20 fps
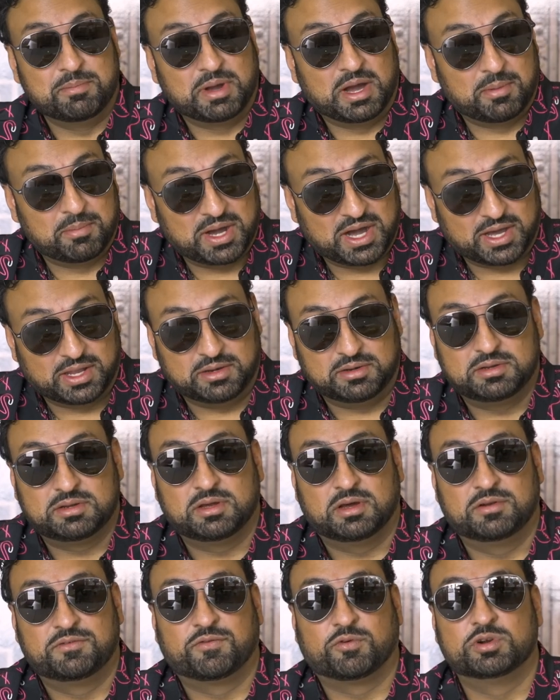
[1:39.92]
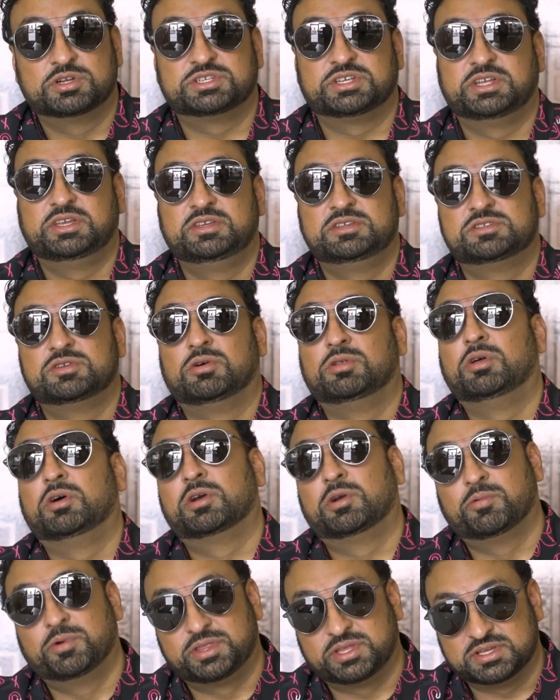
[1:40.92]
Amman. Unfortunately, he's no longer
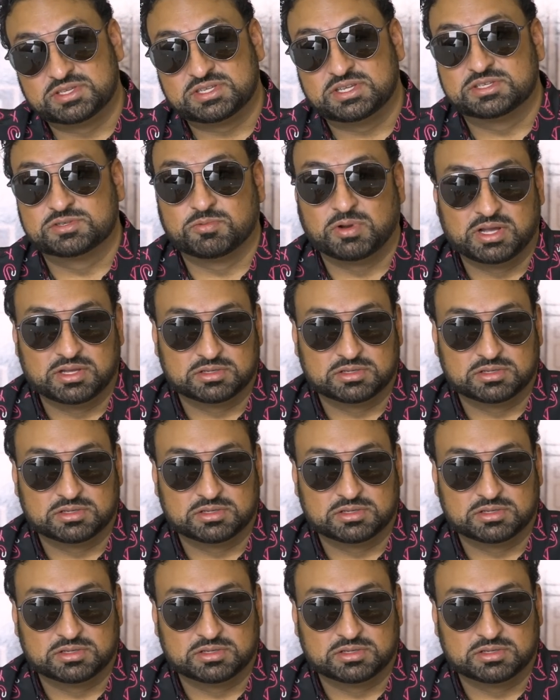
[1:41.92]
with us as well.